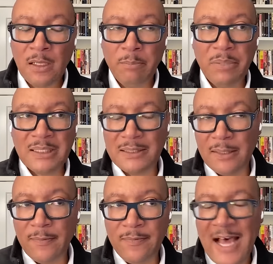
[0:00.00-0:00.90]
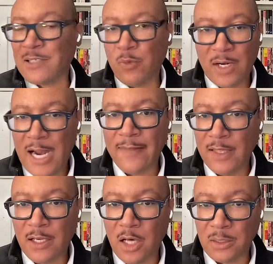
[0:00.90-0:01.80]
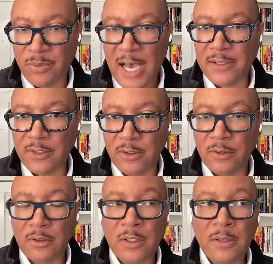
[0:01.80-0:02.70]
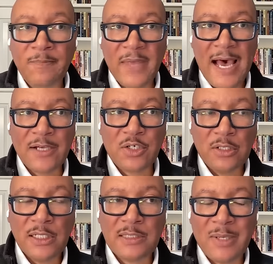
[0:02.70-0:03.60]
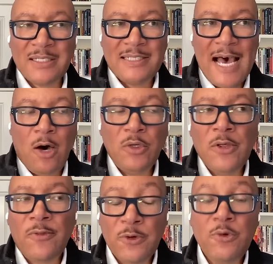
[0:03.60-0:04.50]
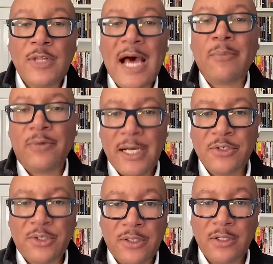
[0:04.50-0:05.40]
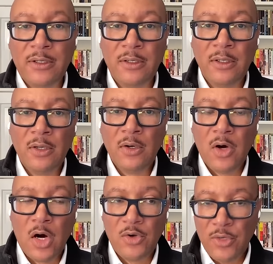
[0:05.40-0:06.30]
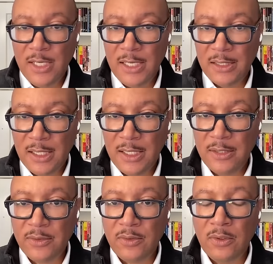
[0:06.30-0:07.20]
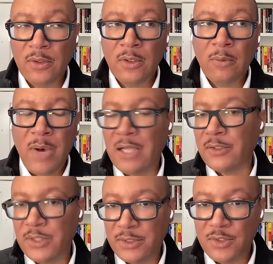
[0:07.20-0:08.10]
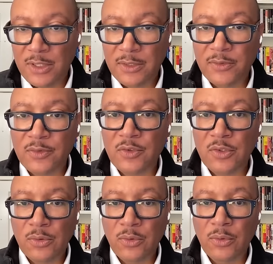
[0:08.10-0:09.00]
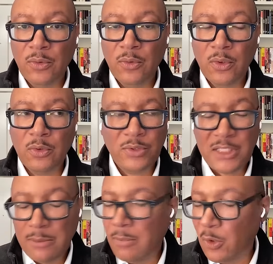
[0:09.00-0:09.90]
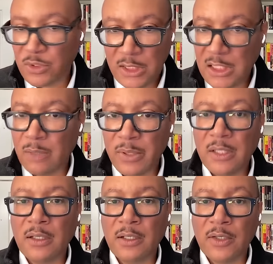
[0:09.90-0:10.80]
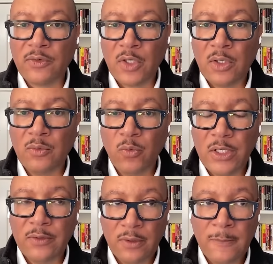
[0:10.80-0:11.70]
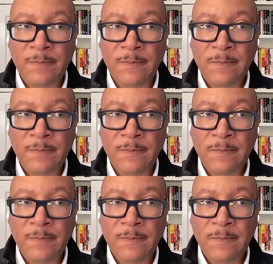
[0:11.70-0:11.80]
But that's where I think all the practical action is because that only through that pressure are you going to get politicians to who seem mostly to be concerned with